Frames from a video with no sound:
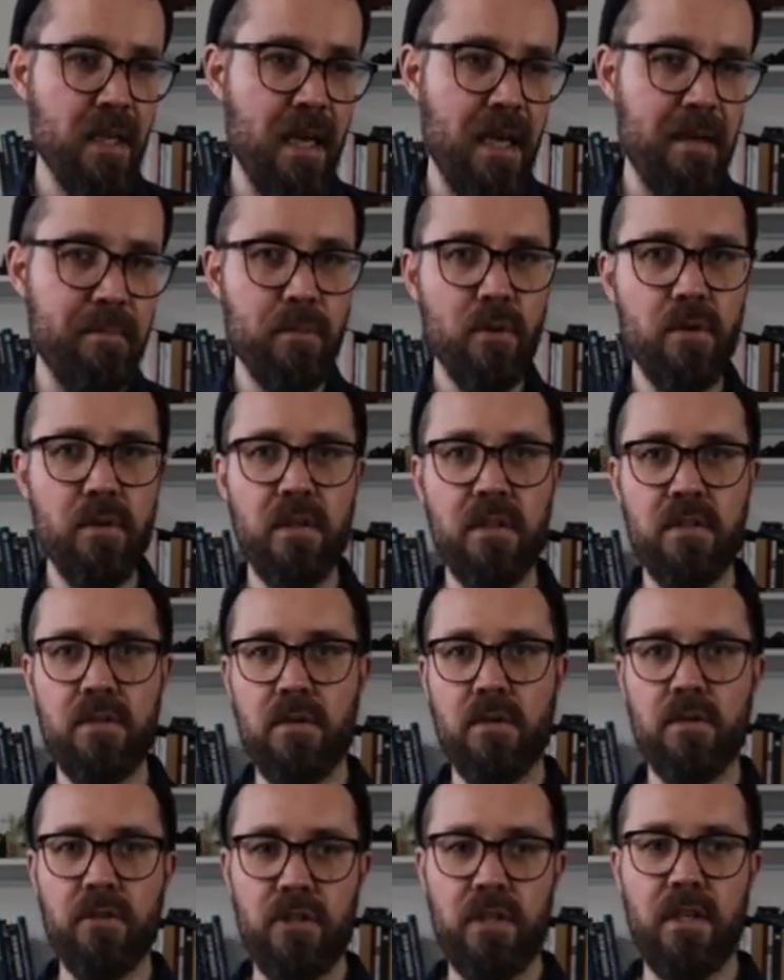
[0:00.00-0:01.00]
I'd more
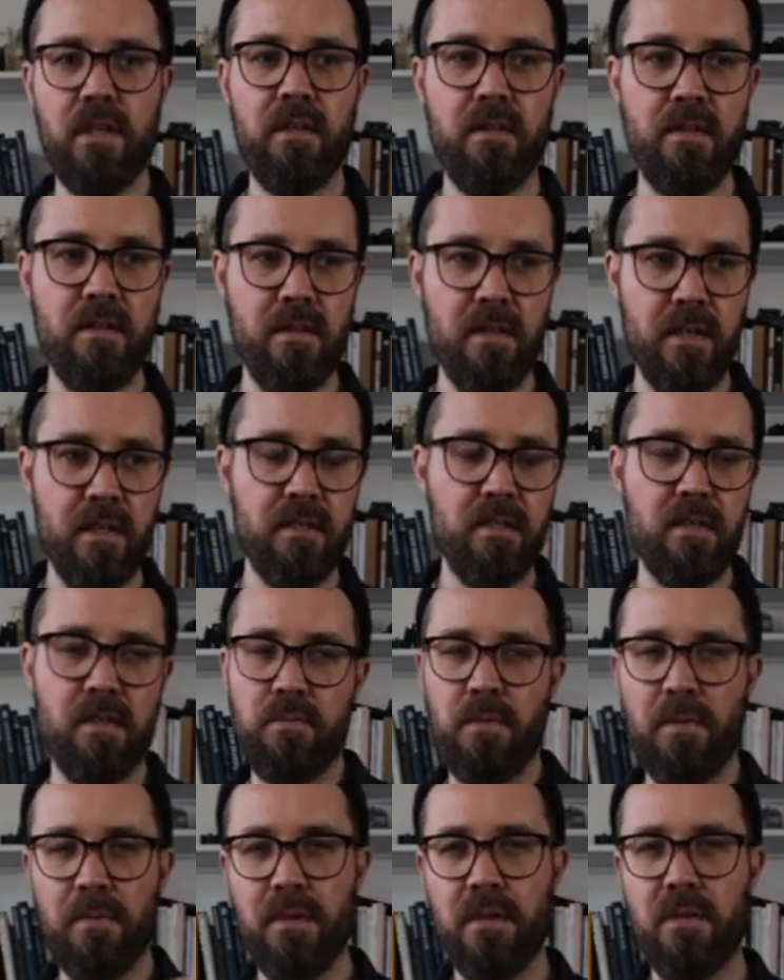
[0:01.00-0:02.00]
associate this, it's
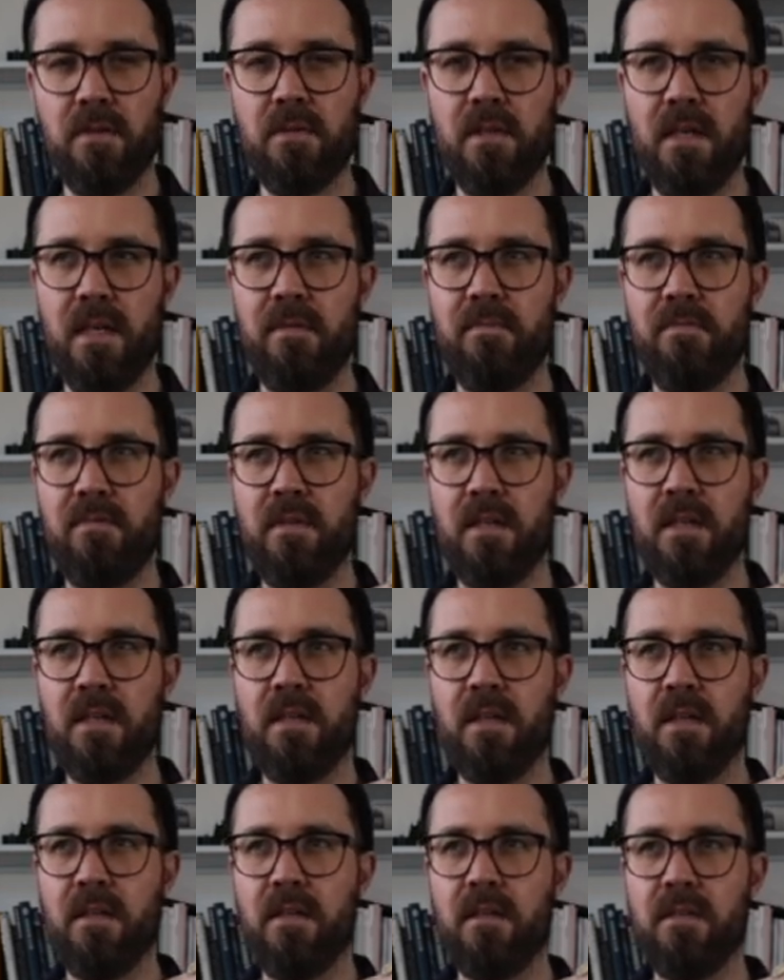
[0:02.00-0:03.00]
probably because I'm
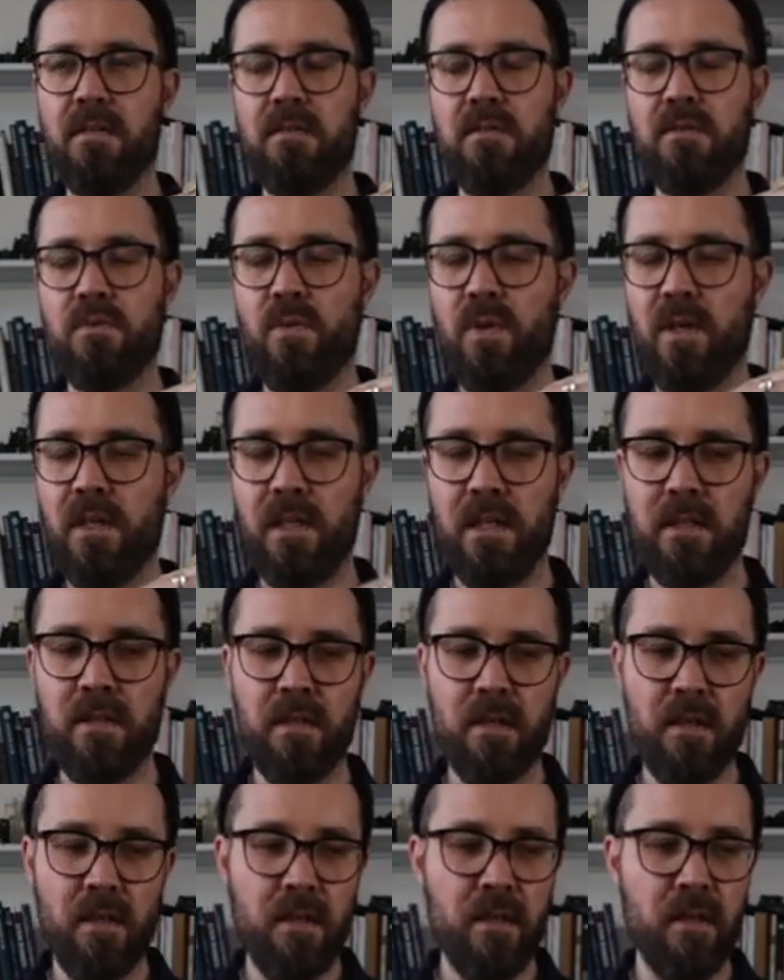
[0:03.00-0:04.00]
thinking this is quite like the
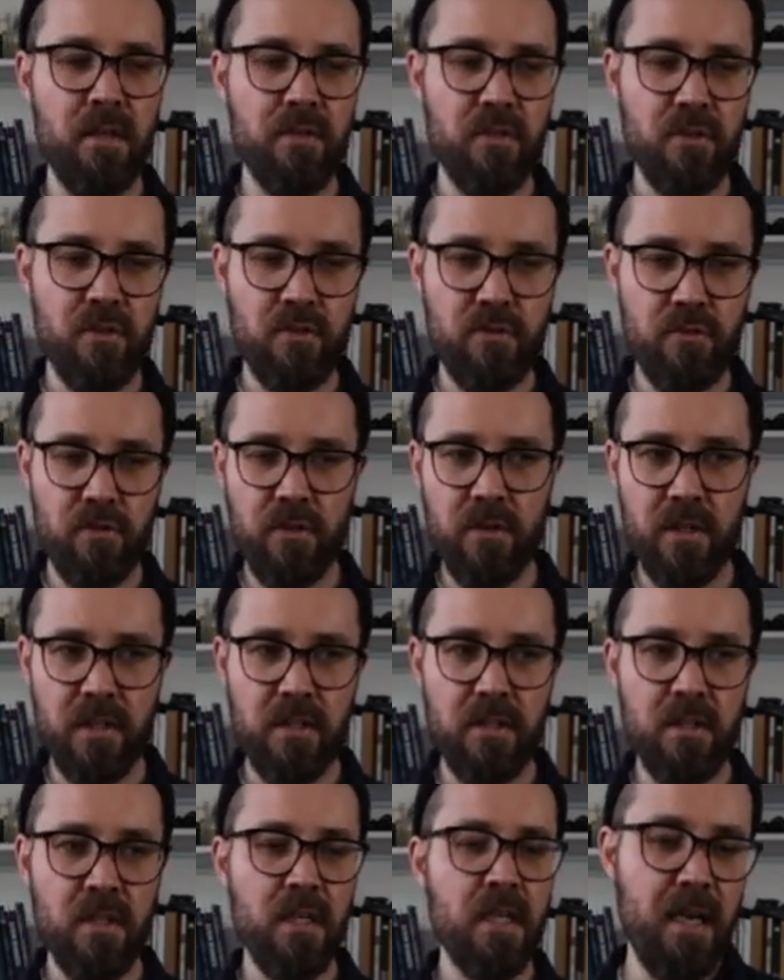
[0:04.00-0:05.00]
Carhartt
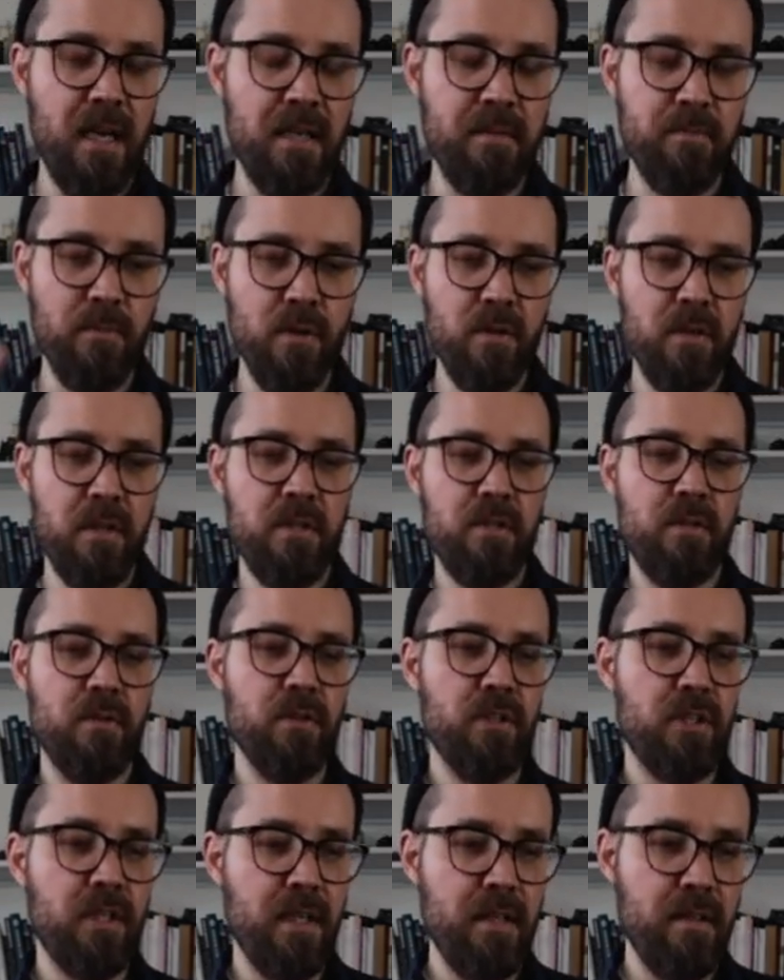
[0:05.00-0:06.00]
Destroyed. I'd more
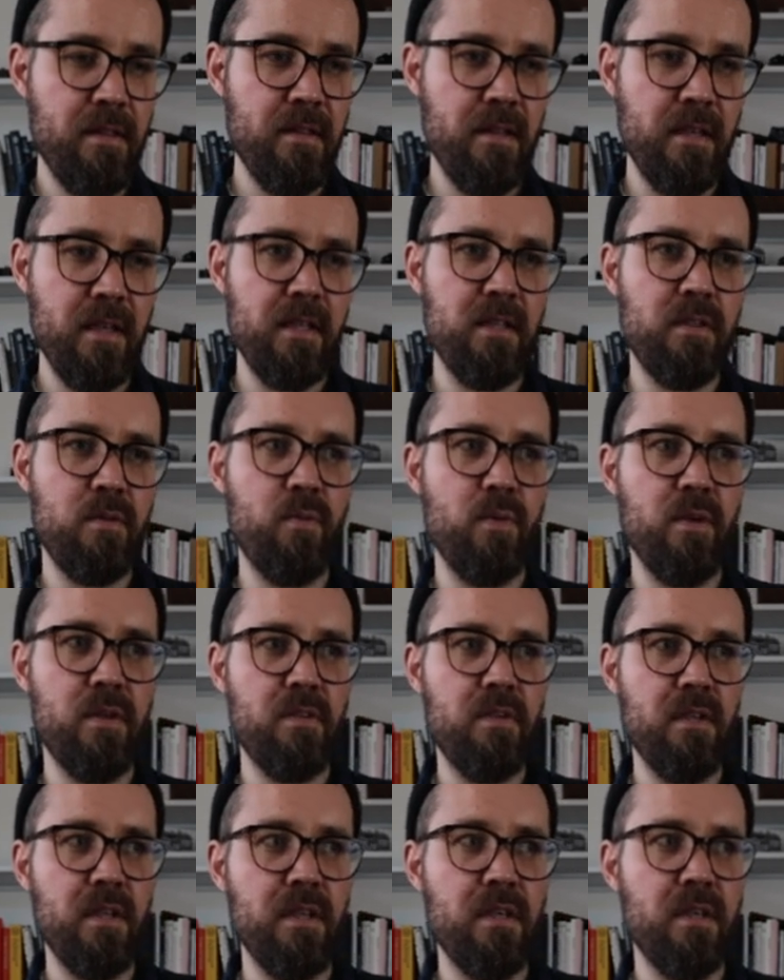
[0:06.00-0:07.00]
associate this
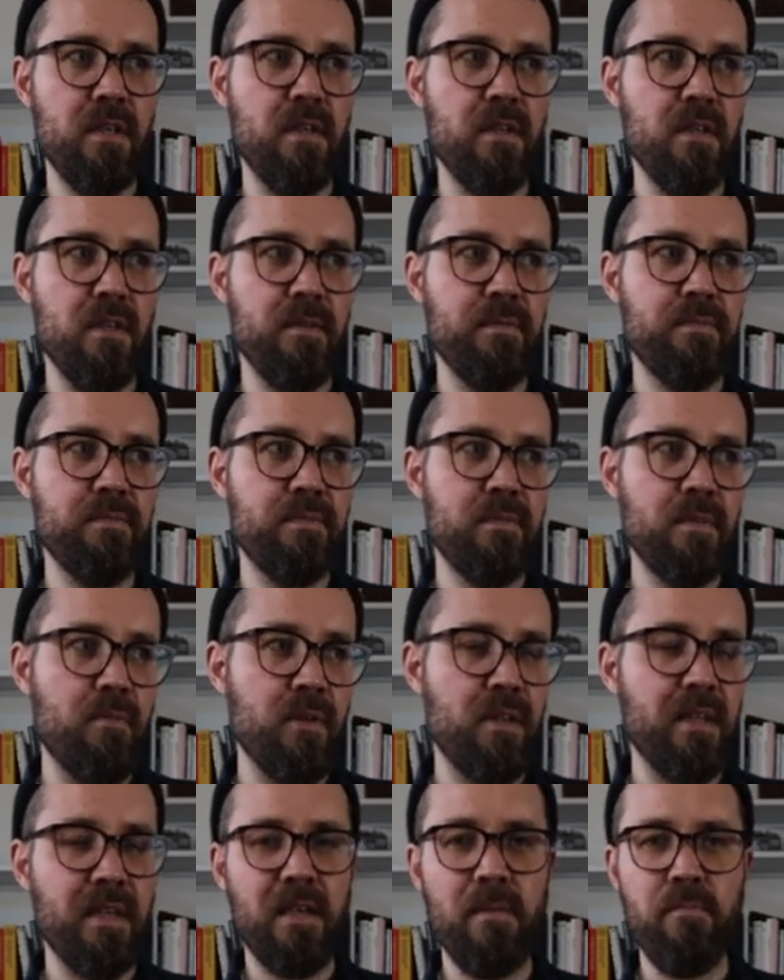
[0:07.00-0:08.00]
with like a
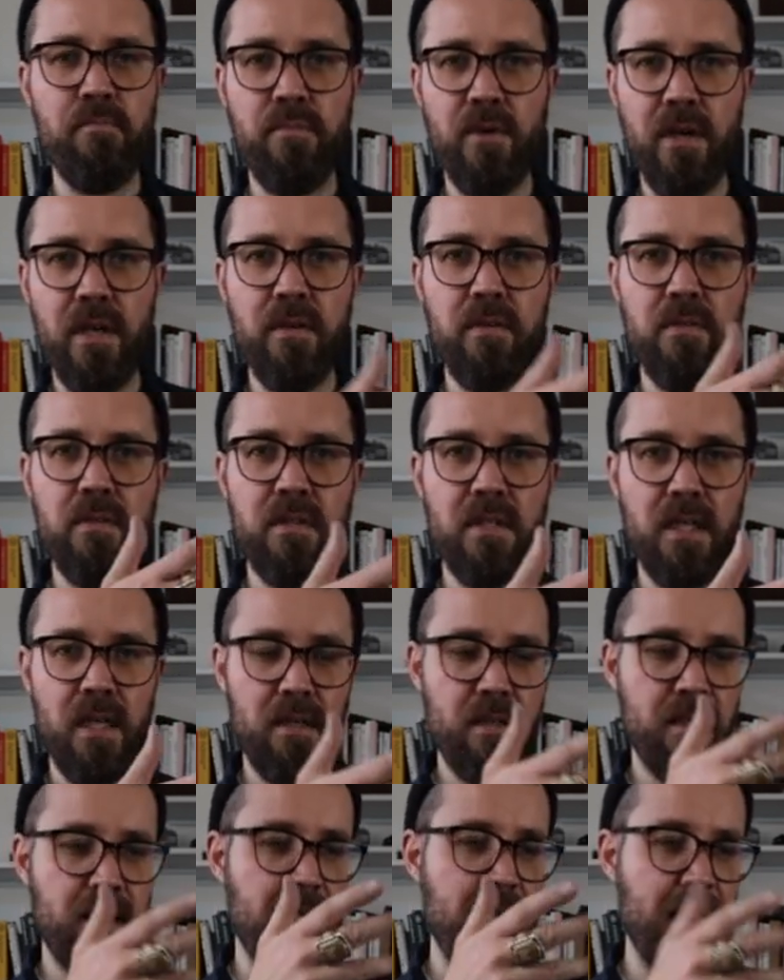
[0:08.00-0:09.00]
brown
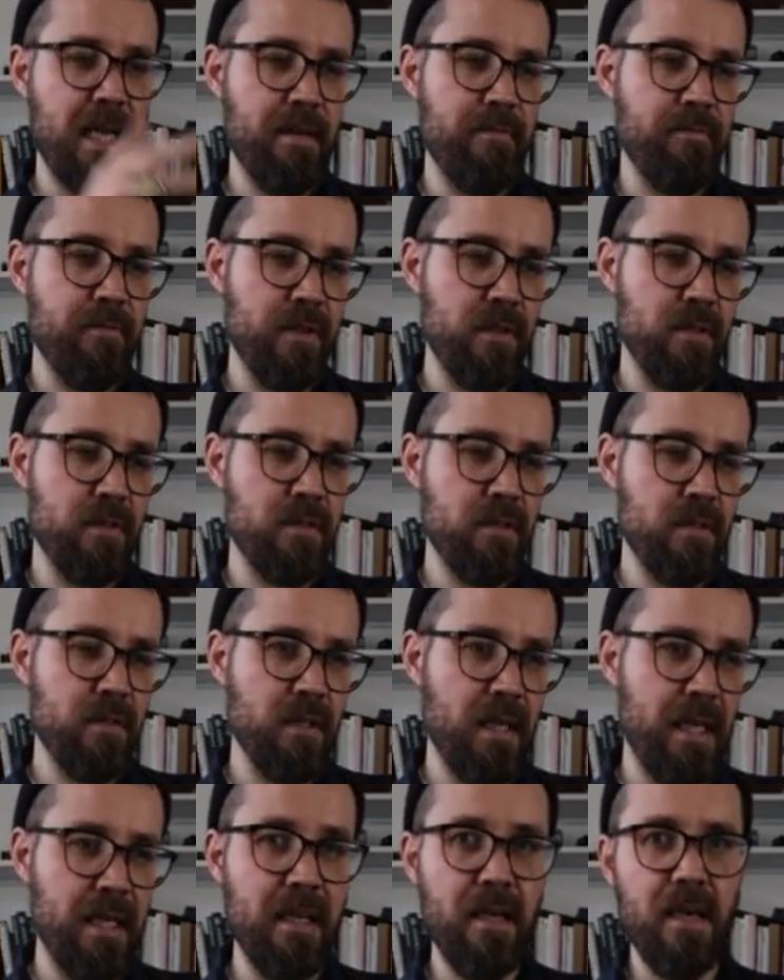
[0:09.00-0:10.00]
duck canvas.
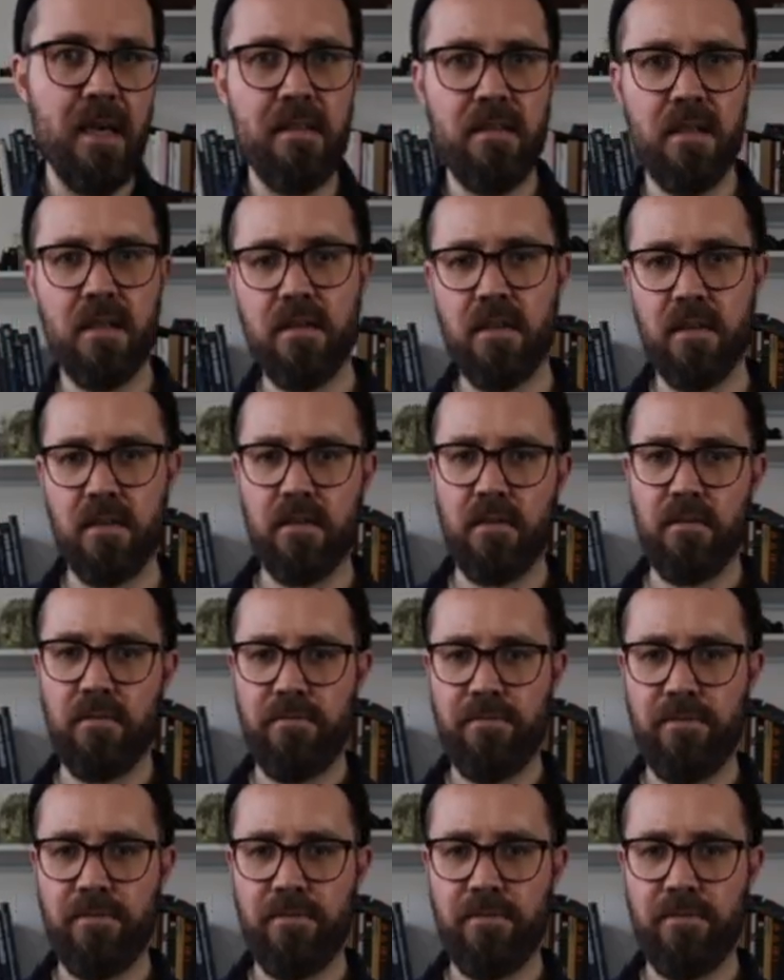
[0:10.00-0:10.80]
And I think that the